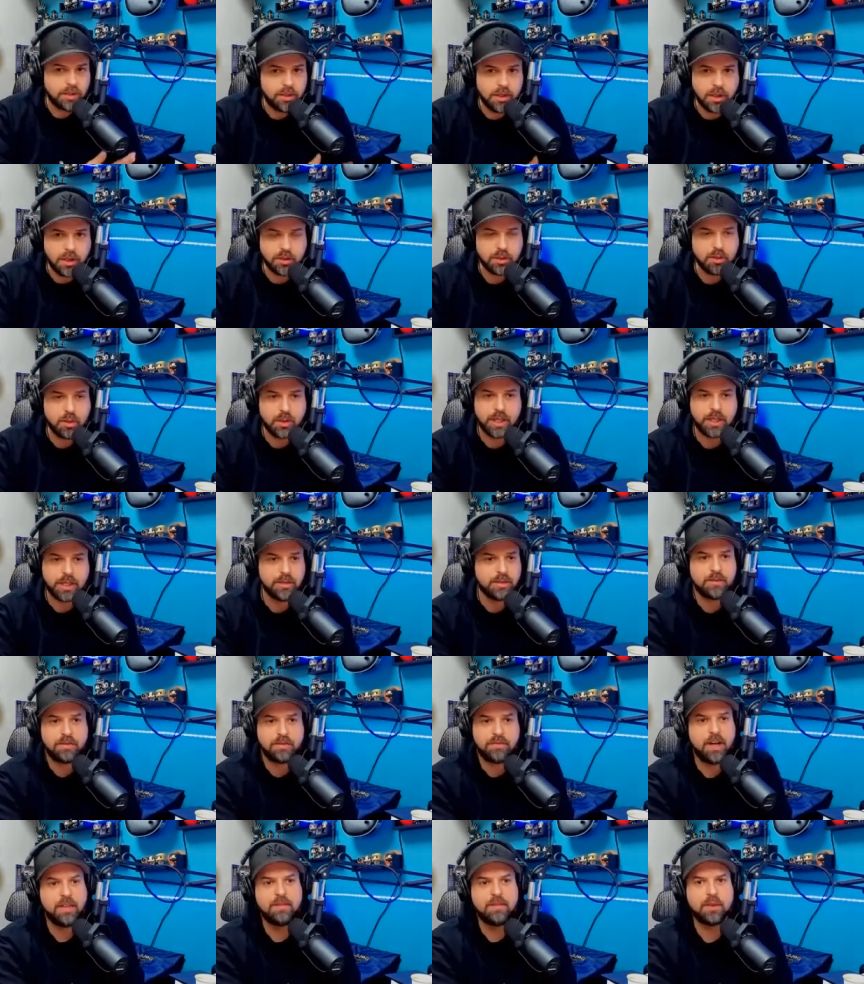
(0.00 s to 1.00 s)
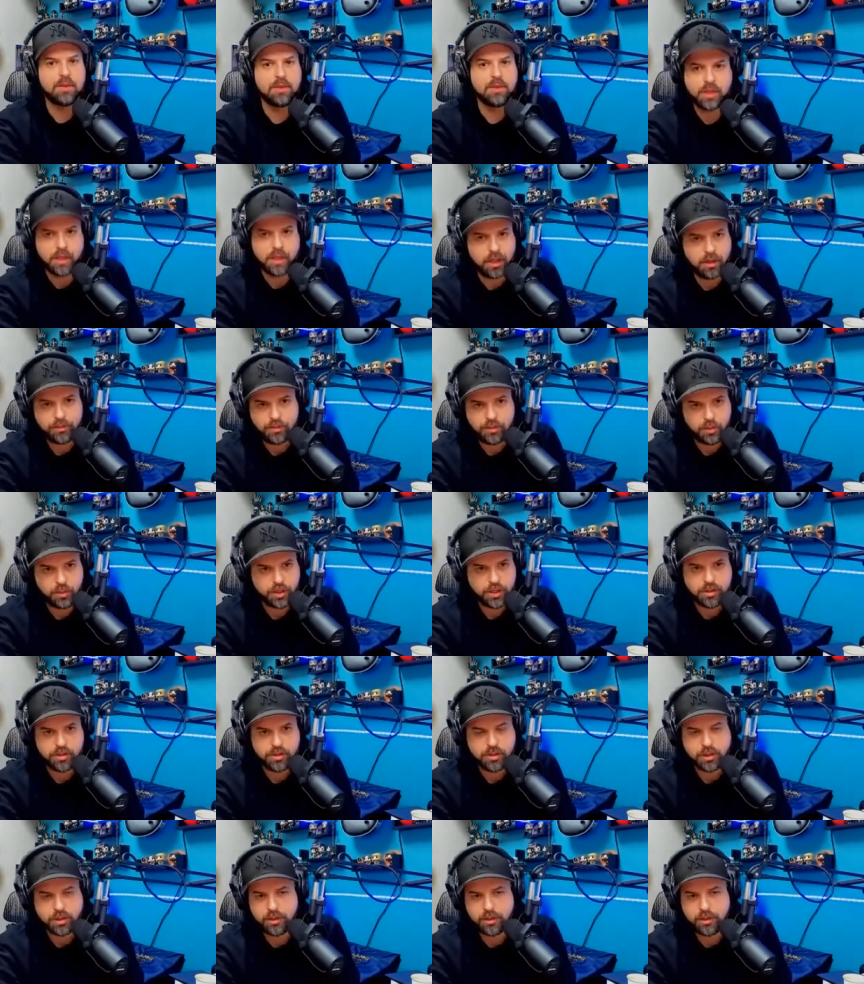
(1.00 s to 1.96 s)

you know, 25 years ago, 20 years yeah, ago.